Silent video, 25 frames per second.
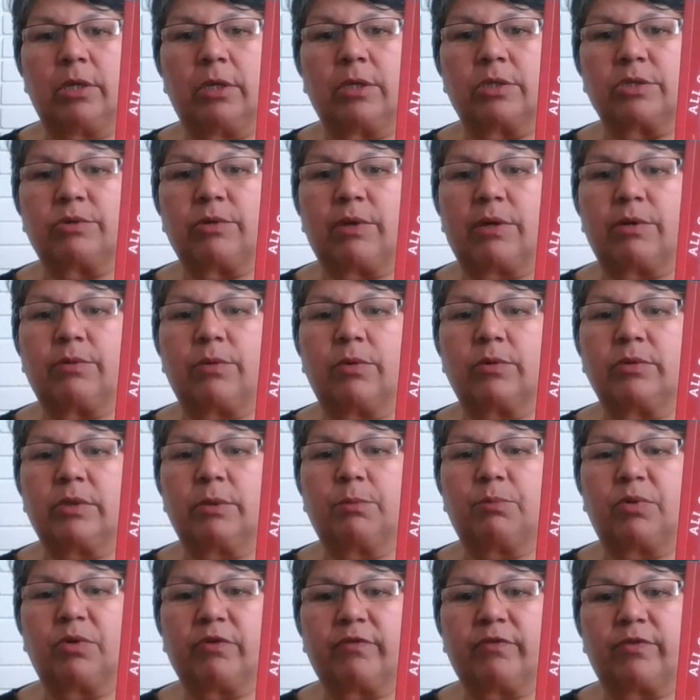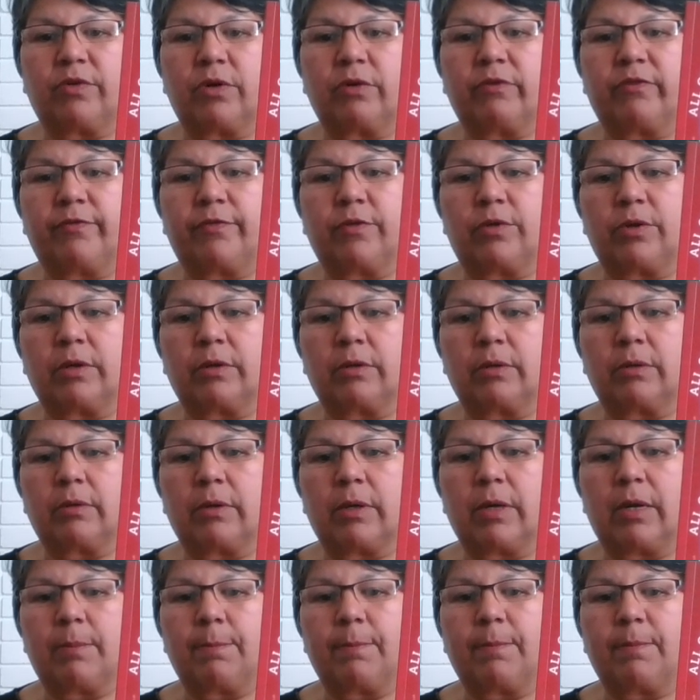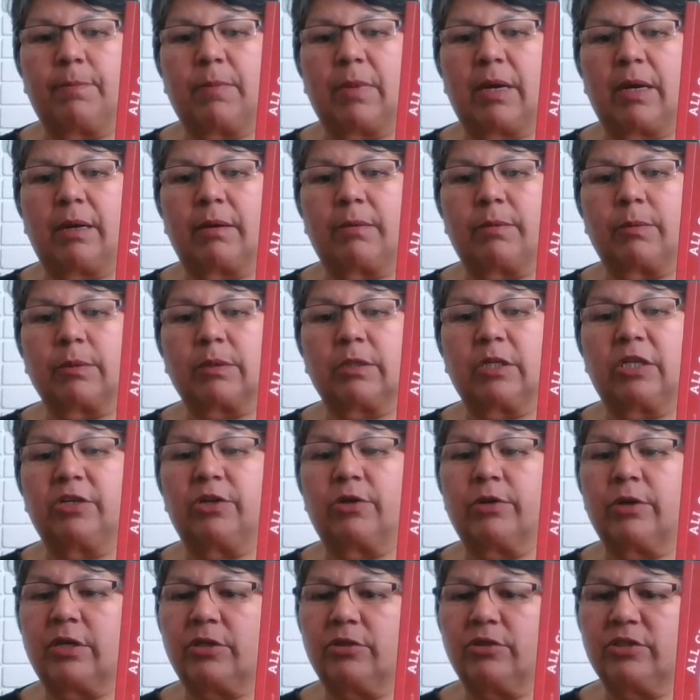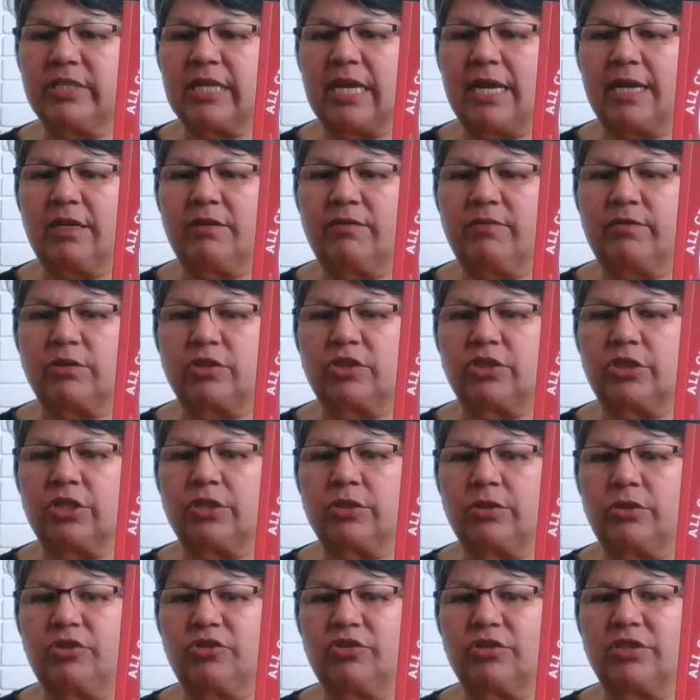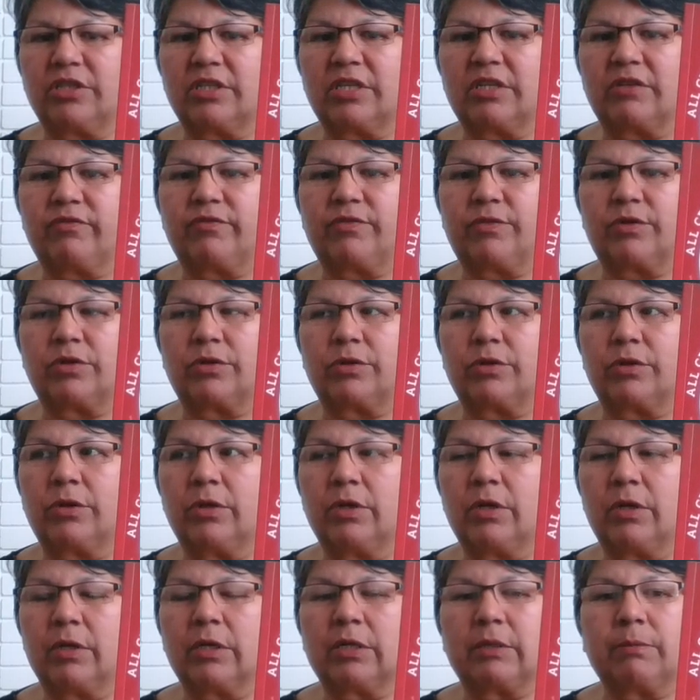So I wrote the book for a clear understanding for children and for